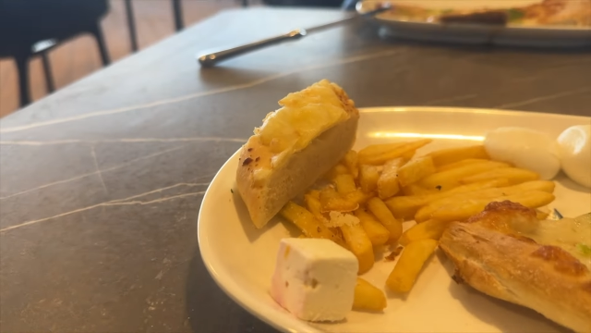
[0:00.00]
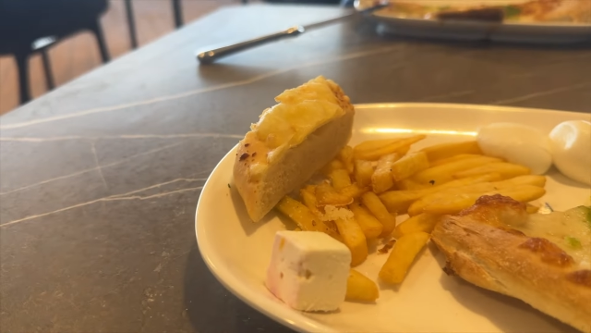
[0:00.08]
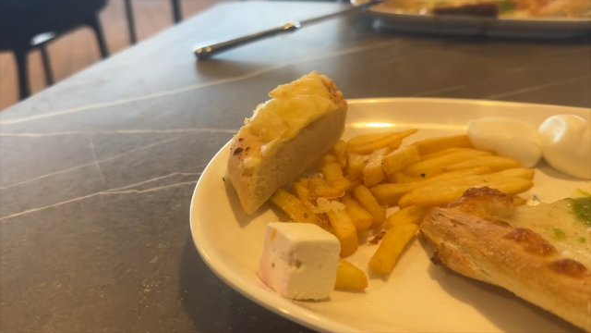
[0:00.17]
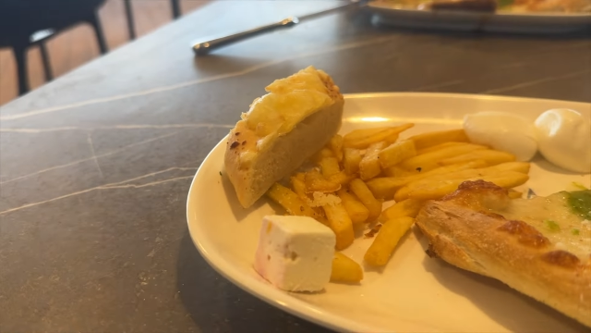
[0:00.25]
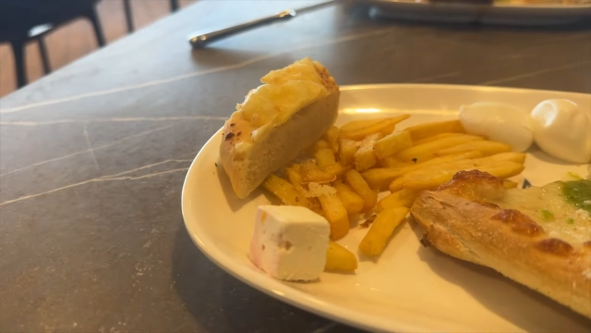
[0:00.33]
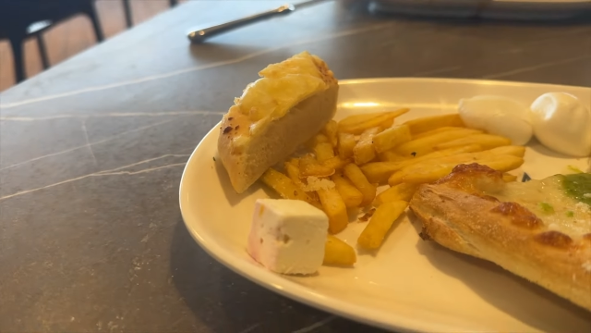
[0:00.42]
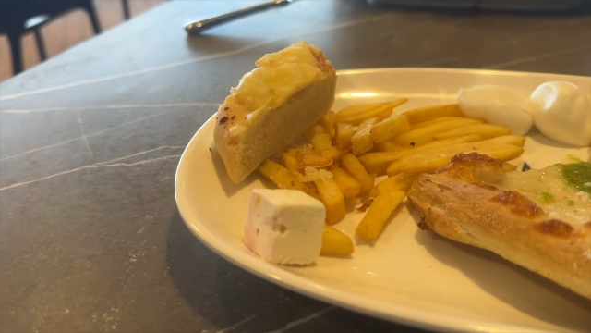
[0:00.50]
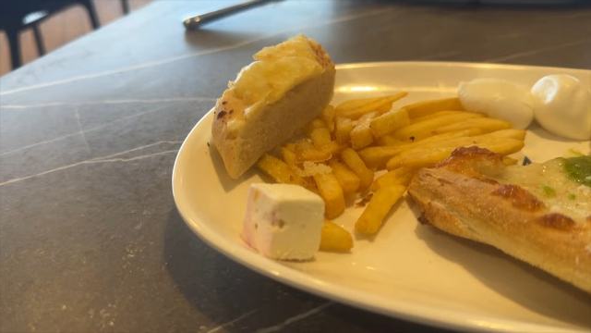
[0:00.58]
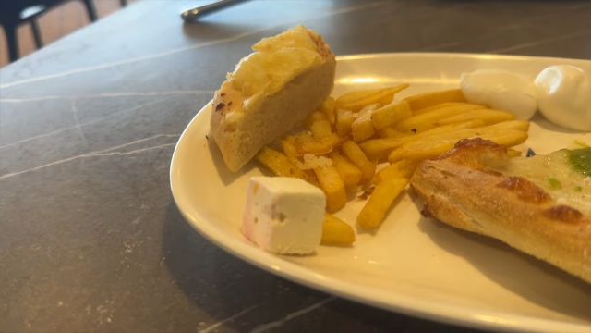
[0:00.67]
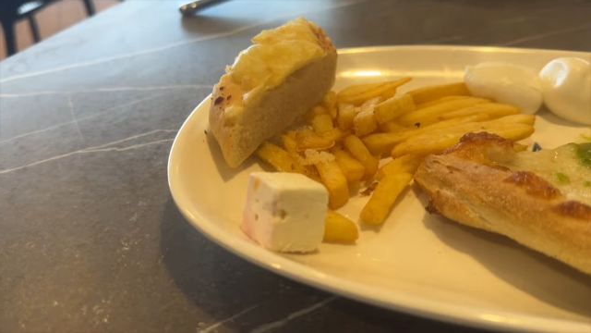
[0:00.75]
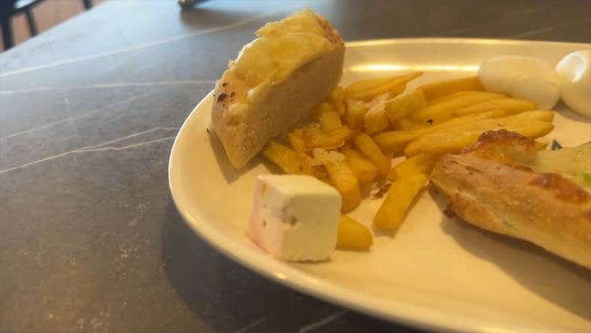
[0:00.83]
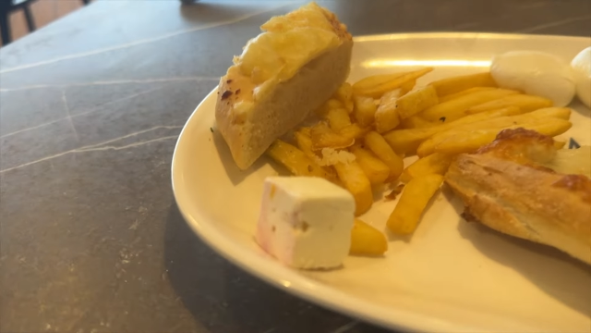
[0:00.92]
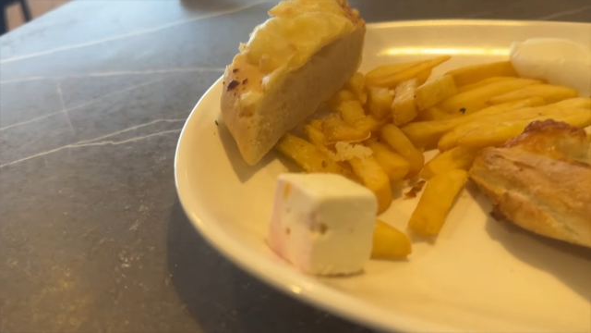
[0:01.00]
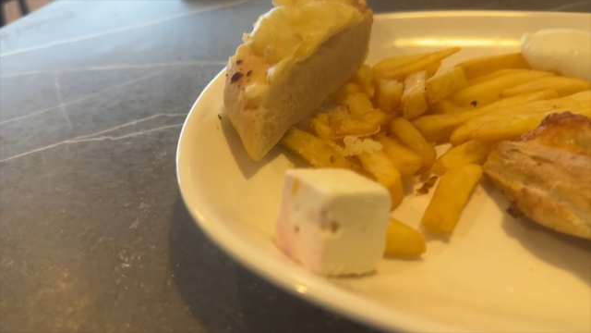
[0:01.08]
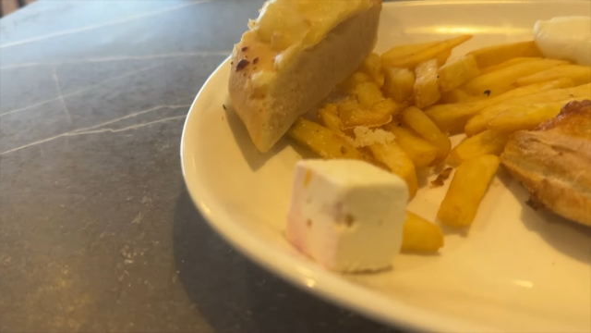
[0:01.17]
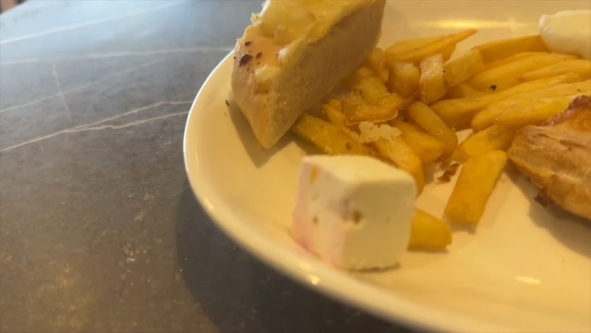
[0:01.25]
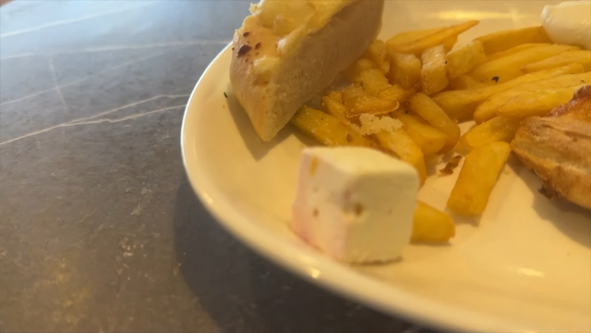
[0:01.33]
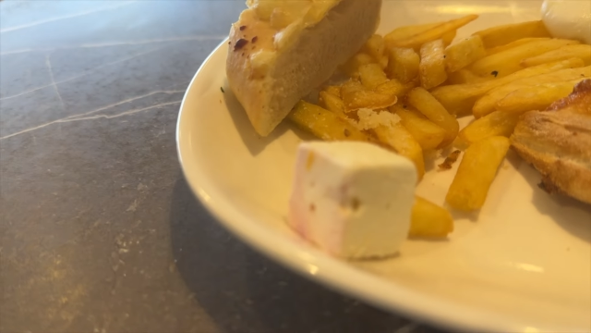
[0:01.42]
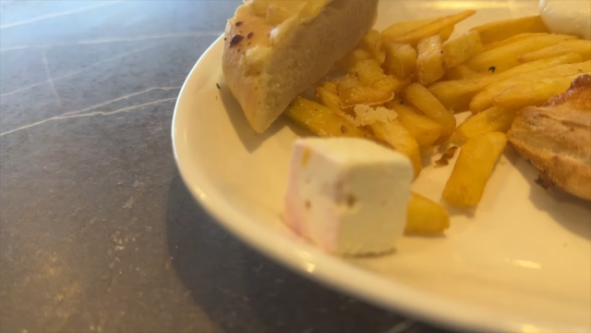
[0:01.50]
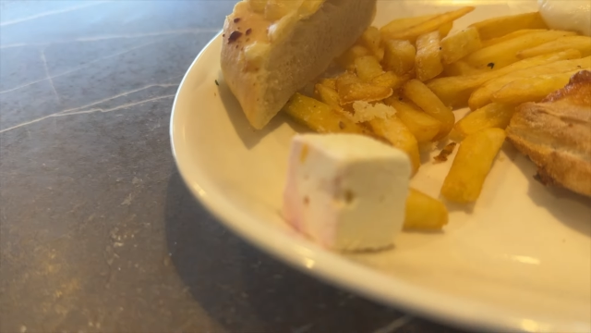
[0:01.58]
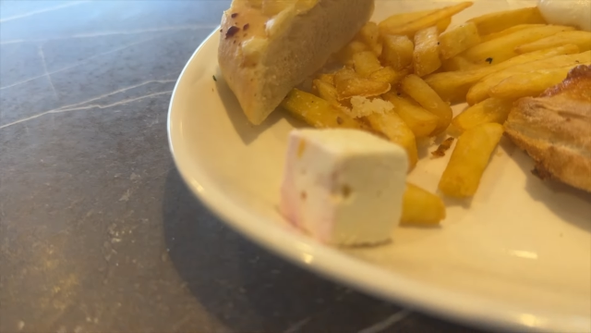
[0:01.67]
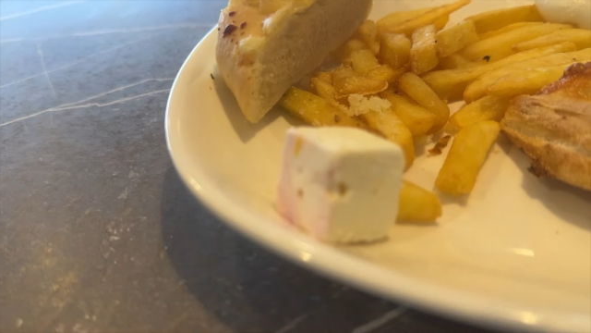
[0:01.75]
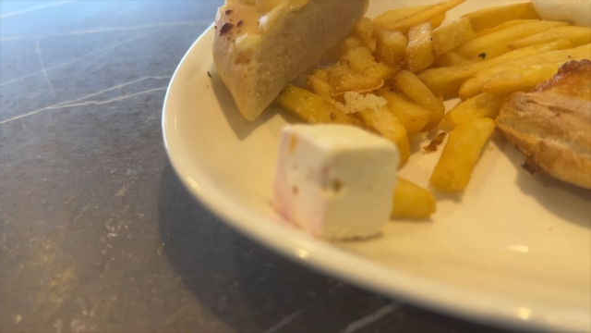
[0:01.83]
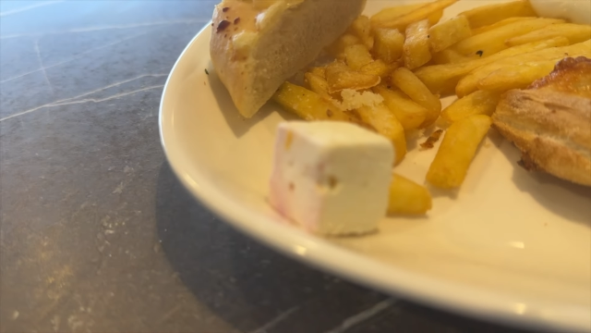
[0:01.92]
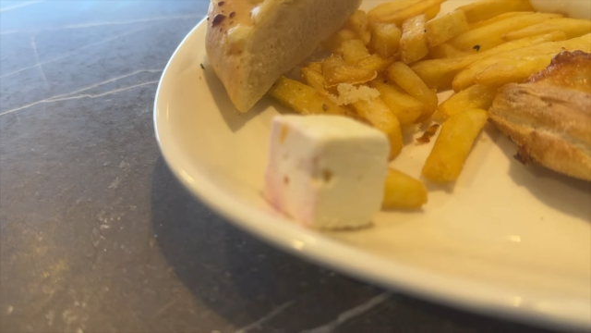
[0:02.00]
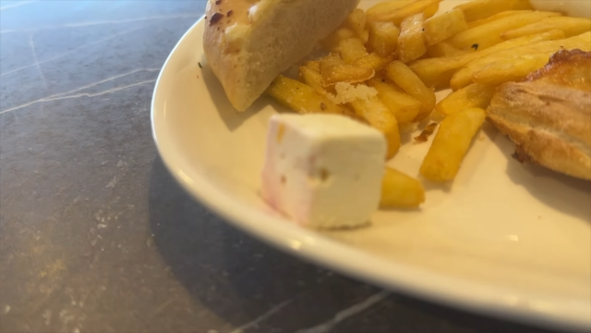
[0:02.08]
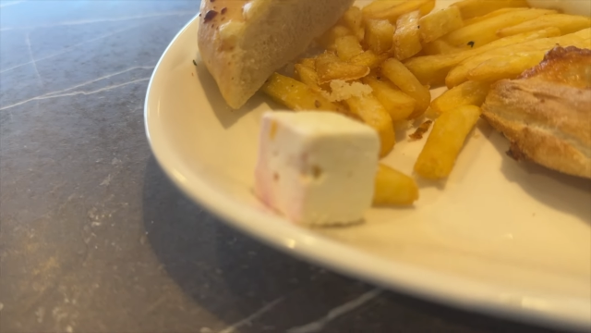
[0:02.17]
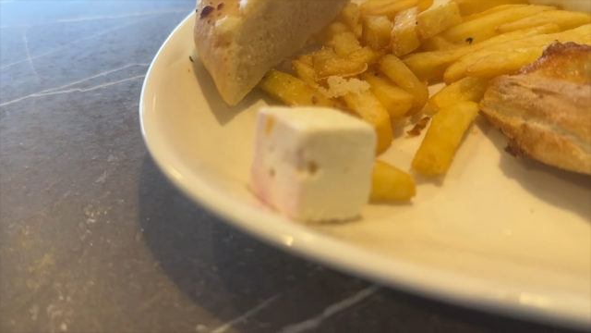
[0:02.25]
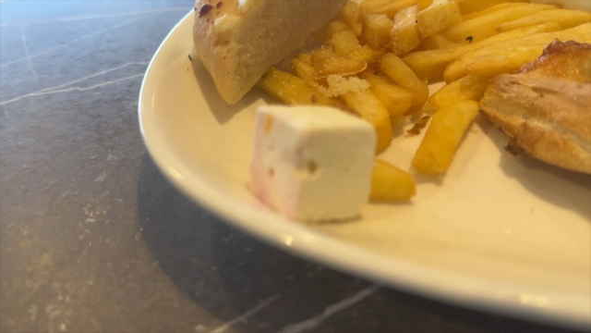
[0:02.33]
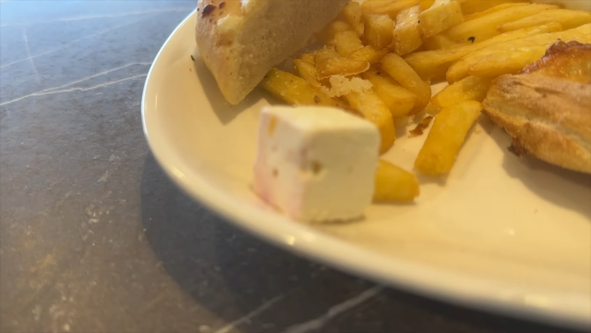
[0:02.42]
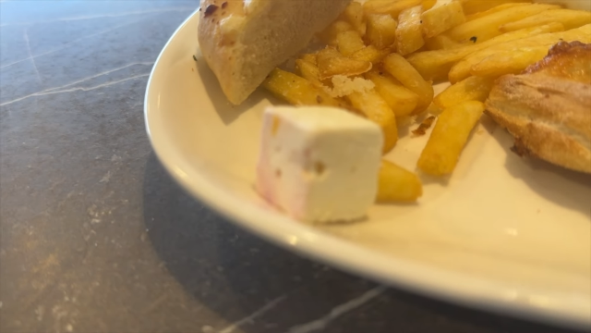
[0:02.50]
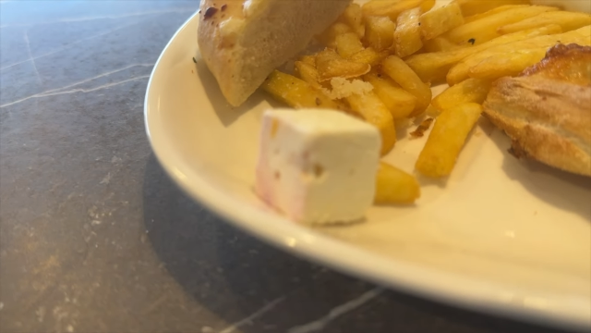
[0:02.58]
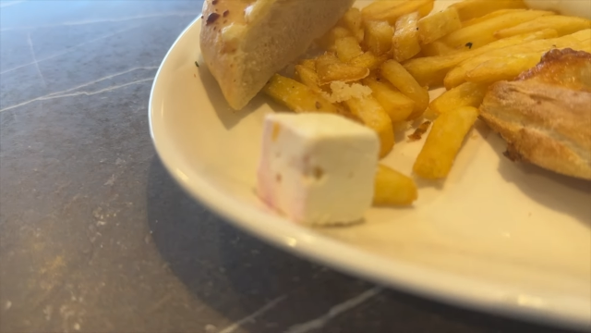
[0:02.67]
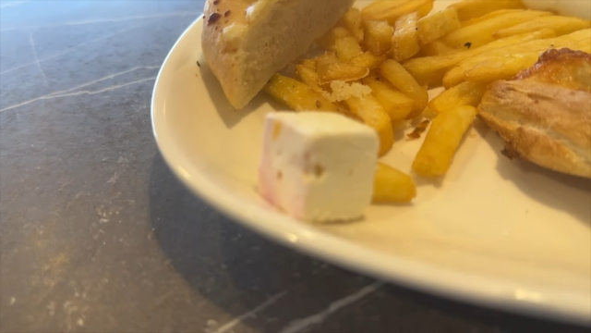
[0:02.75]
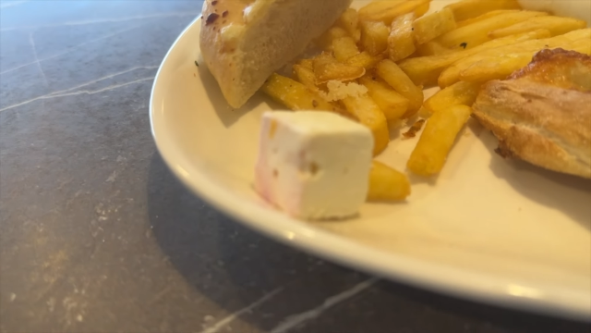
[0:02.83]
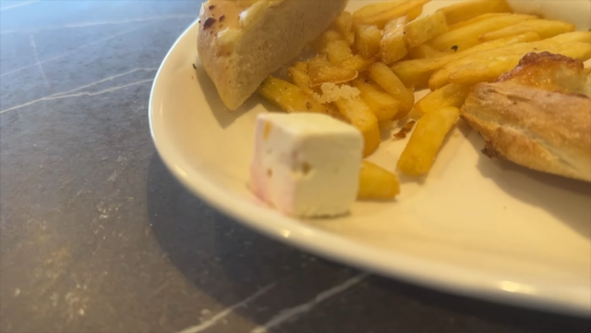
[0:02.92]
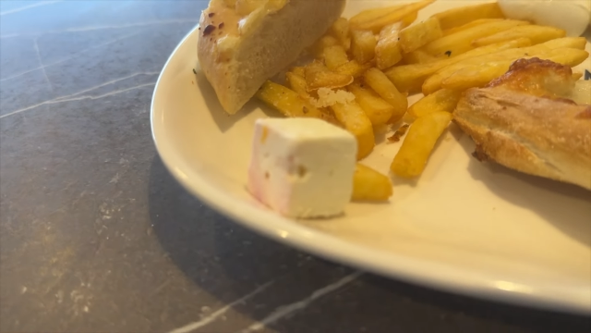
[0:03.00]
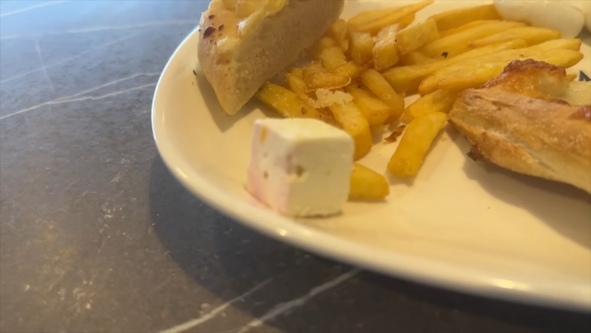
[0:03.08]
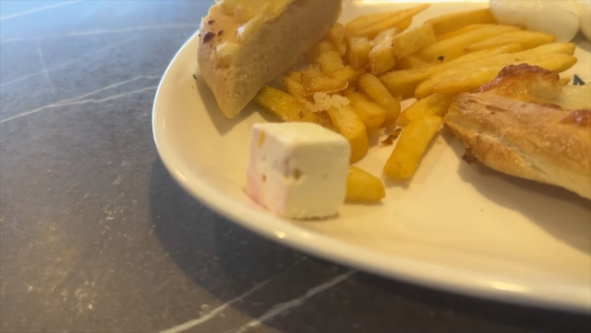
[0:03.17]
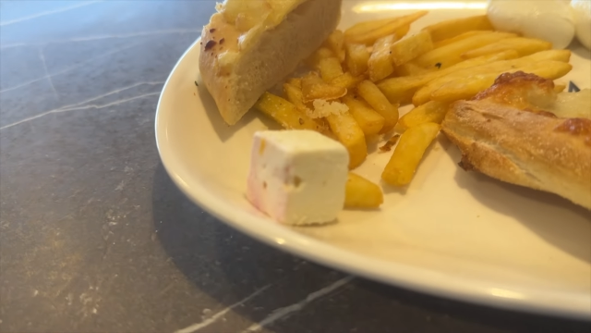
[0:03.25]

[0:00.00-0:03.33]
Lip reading: No face is visible, so there are no lips to read.